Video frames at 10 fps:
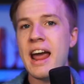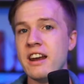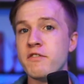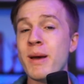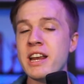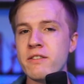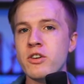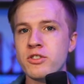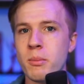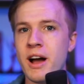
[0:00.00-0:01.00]
And if many of
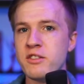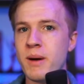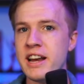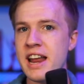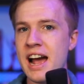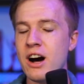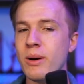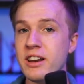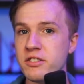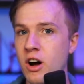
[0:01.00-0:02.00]
you surmise by now,
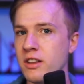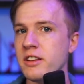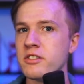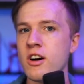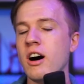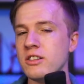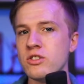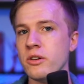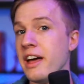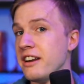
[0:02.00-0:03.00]
it is on this
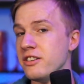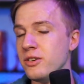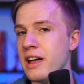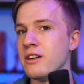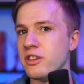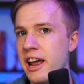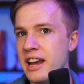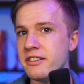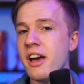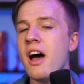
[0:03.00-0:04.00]
console that in
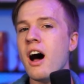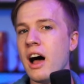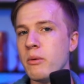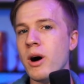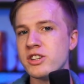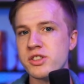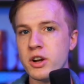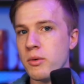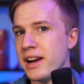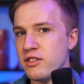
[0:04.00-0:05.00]
2008, I watched the
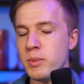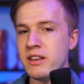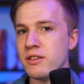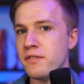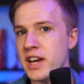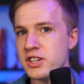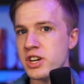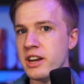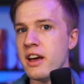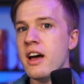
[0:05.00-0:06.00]
greatest piece of
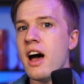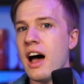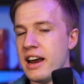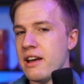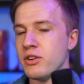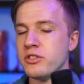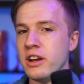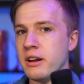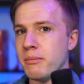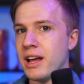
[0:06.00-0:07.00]
fiction I had ever
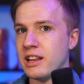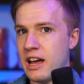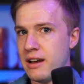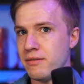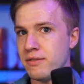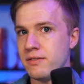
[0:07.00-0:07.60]
seen in my life.